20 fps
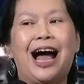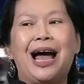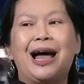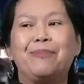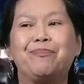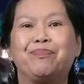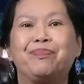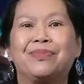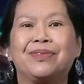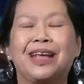
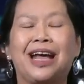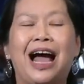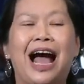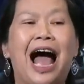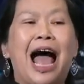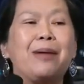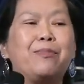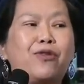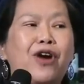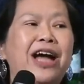
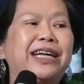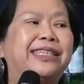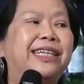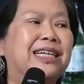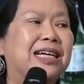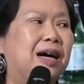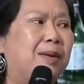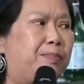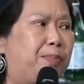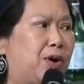I, am
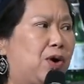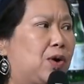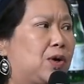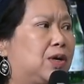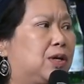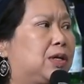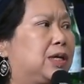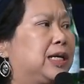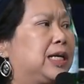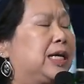writing a book
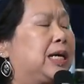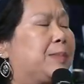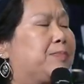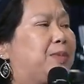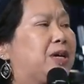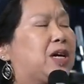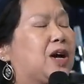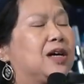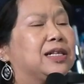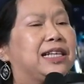
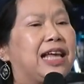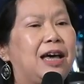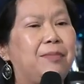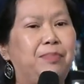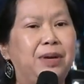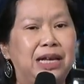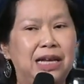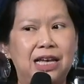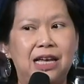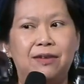because I
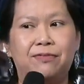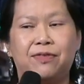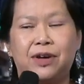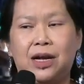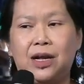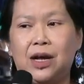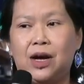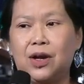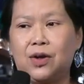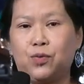believe
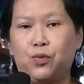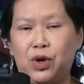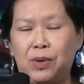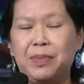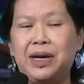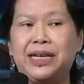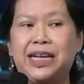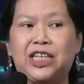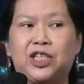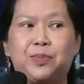a lot of
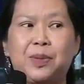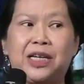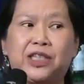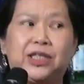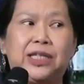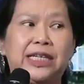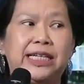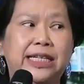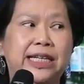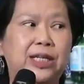women,
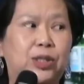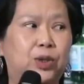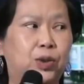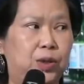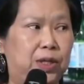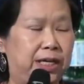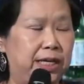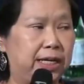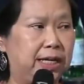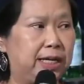especially, need
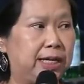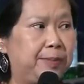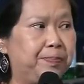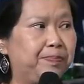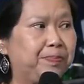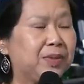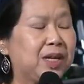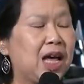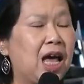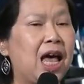to hear
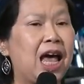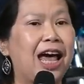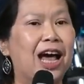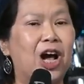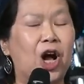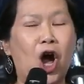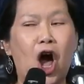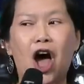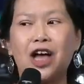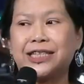yeah.
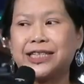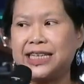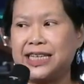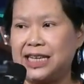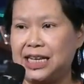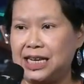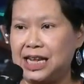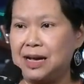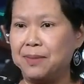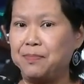God's
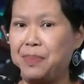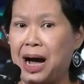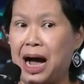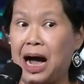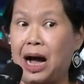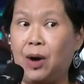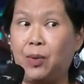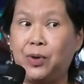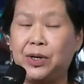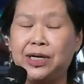healing
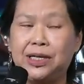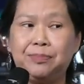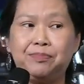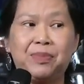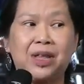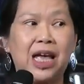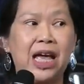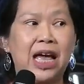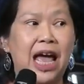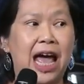power
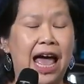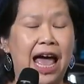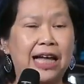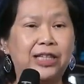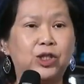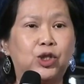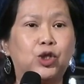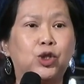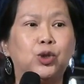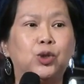
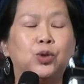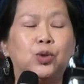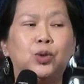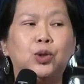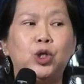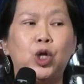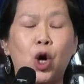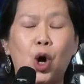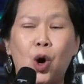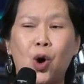and
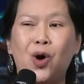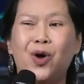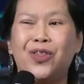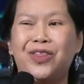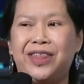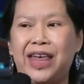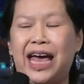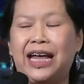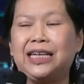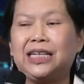to
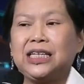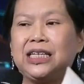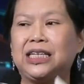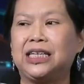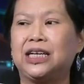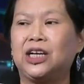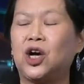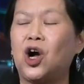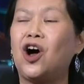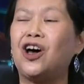know that
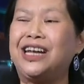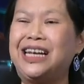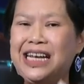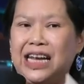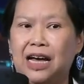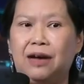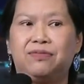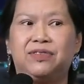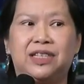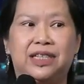God
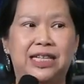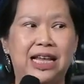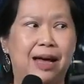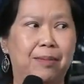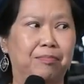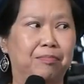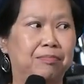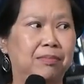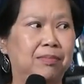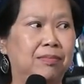loves
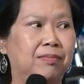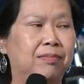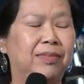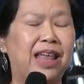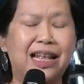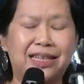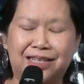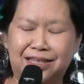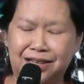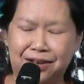them.
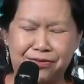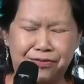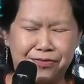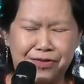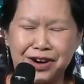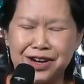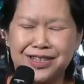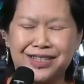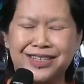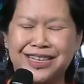That's the
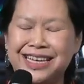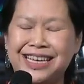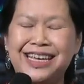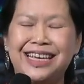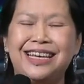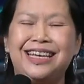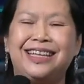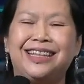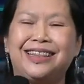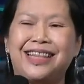first
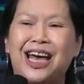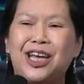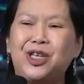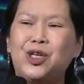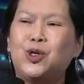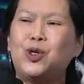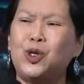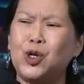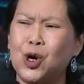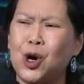key
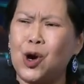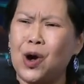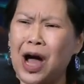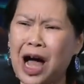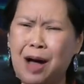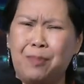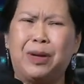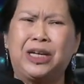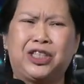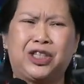that you know
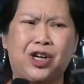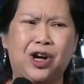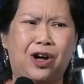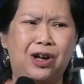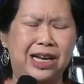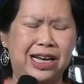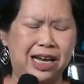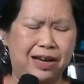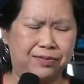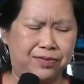how much
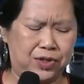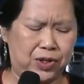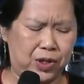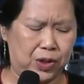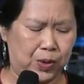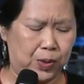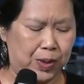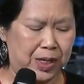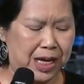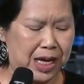God loves
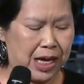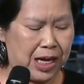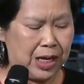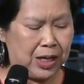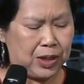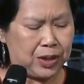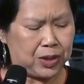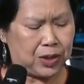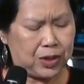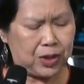you.
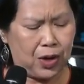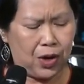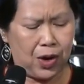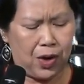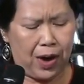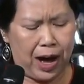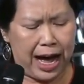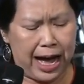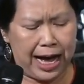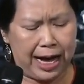
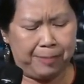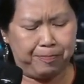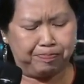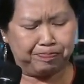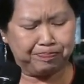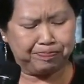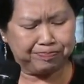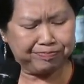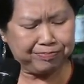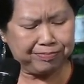So,
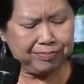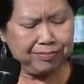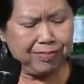um,